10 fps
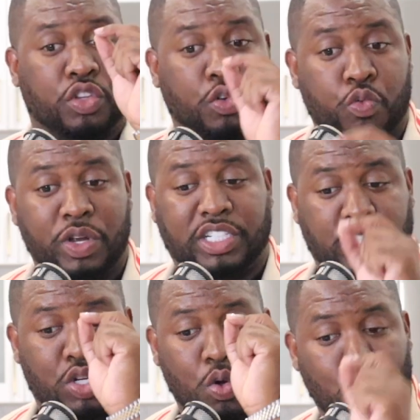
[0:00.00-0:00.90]
The
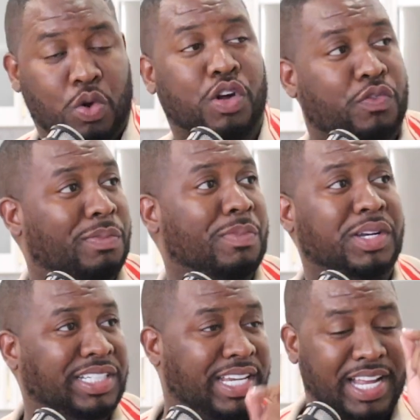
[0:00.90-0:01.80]
rich don't work for
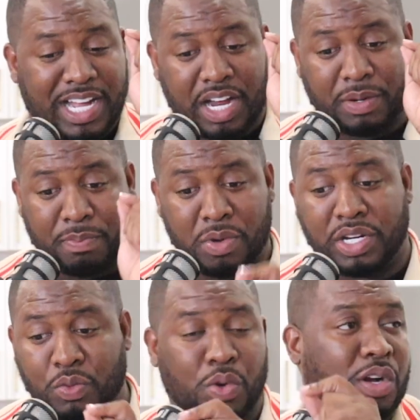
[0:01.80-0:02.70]
money. They got
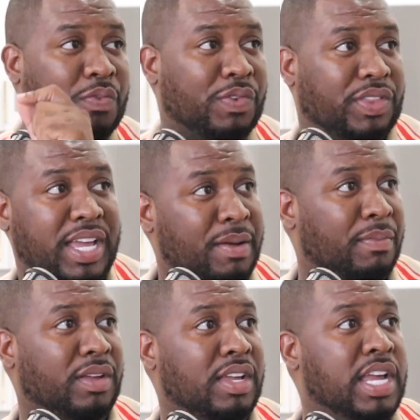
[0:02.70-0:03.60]
money work for
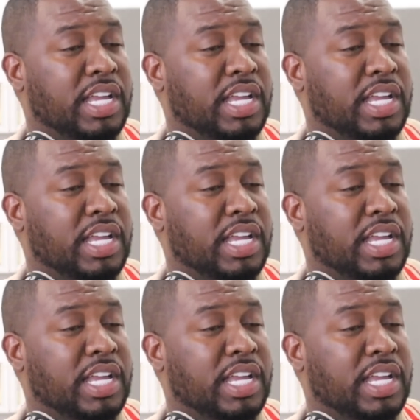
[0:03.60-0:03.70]
them.